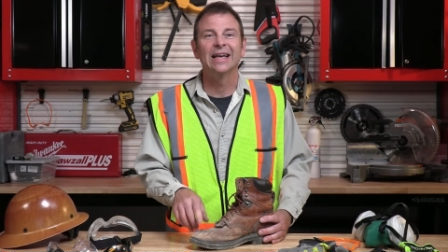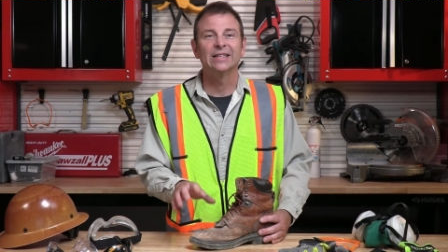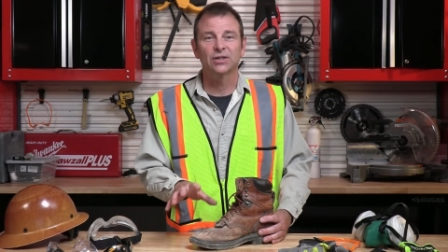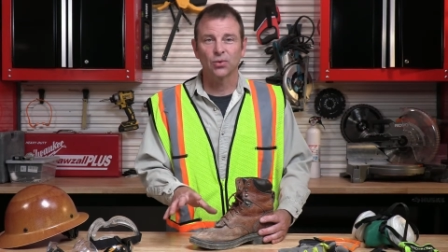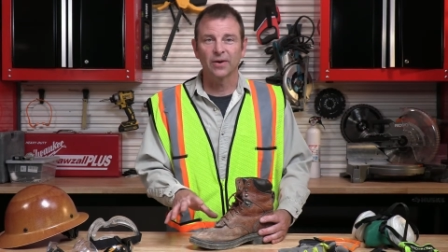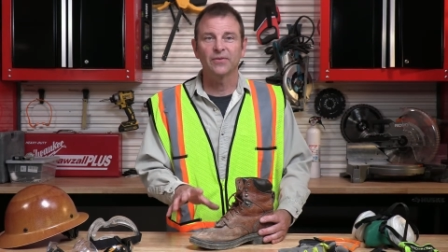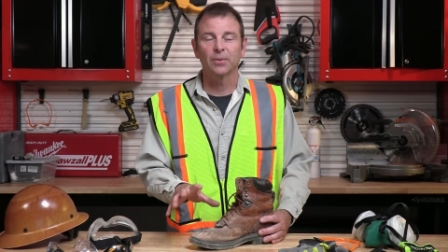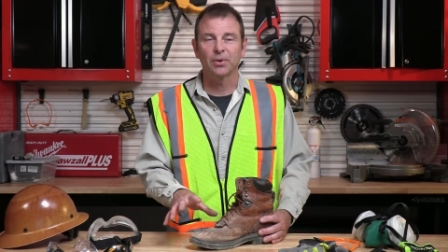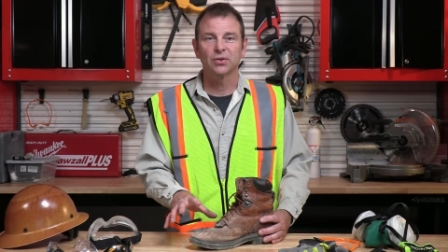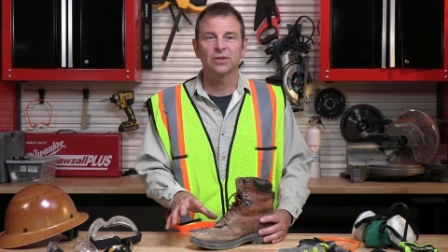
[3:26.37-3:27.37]
It's sort of
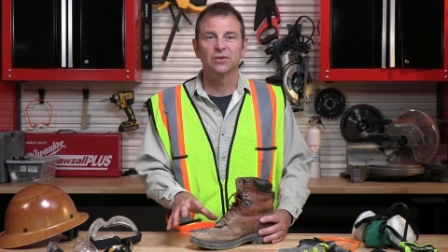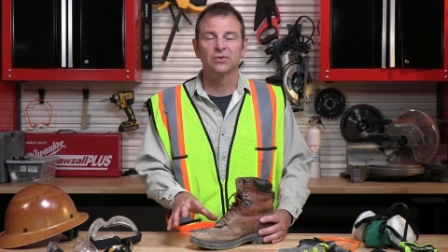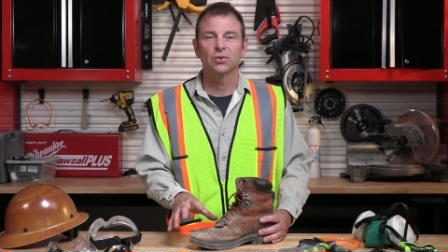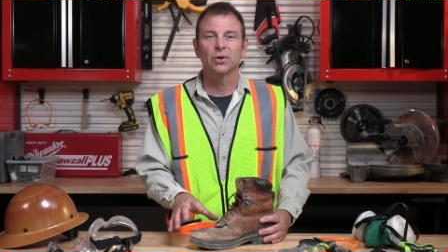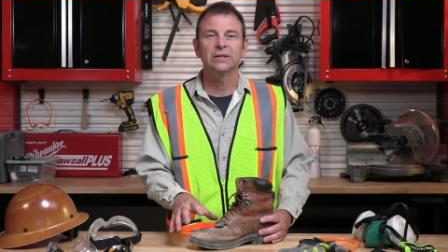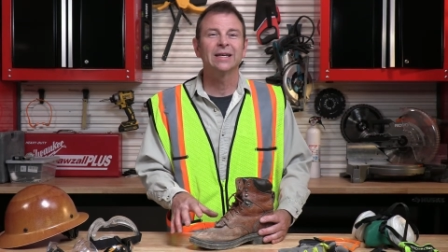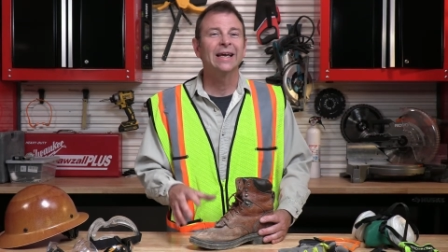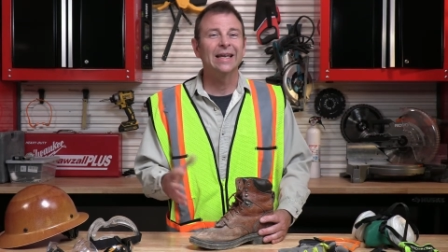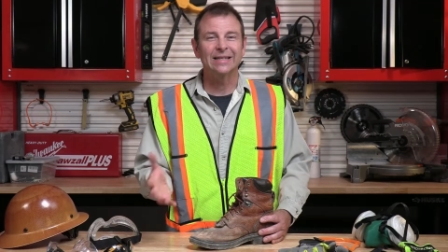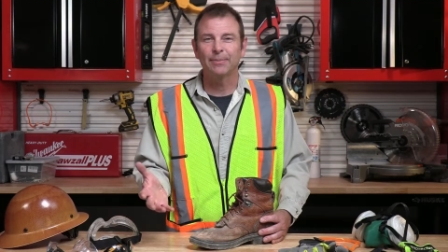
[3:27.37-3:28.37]
your personal choice.
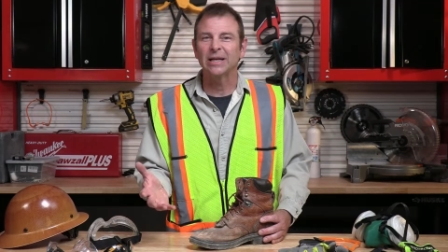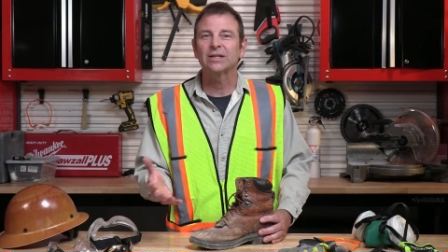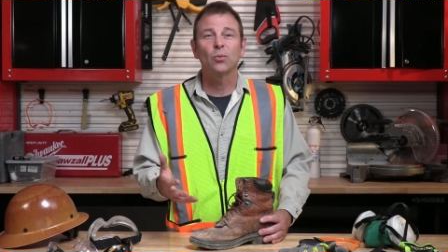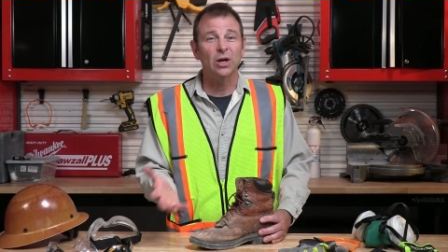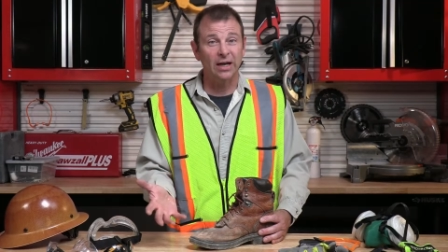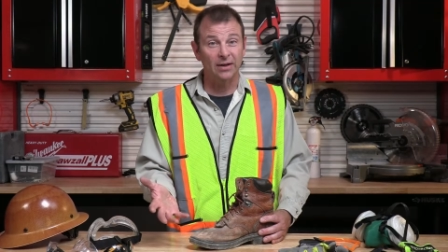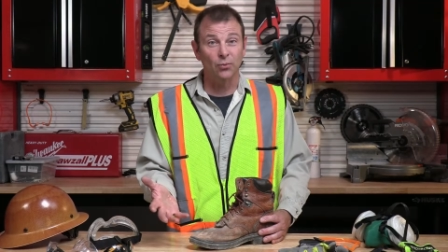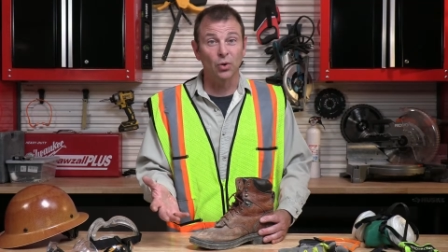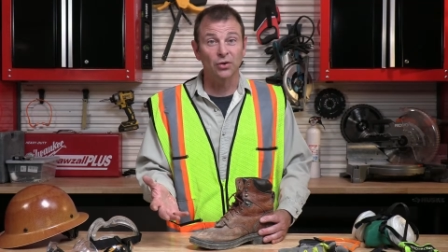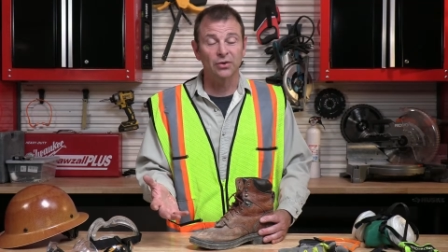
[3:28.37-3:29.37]
It depends on what kind
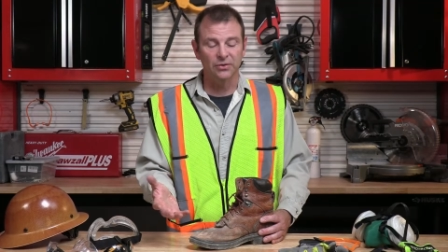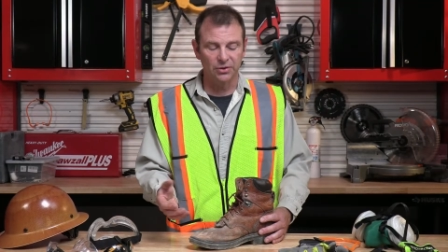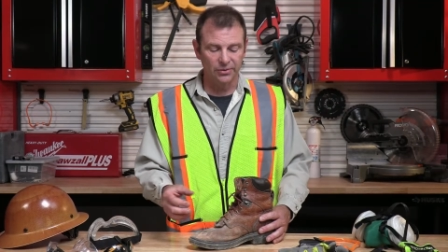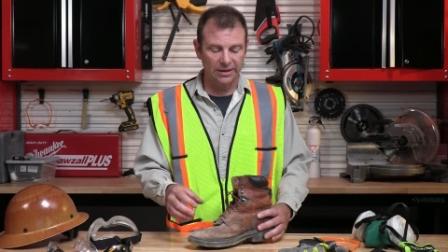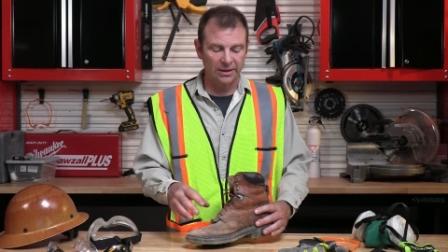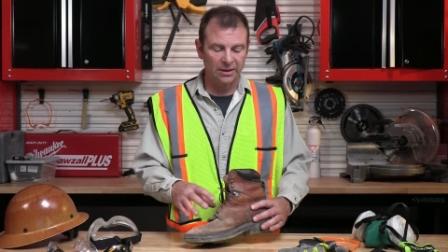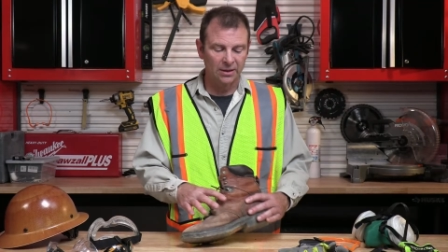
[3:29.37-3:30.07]
of work you're doing.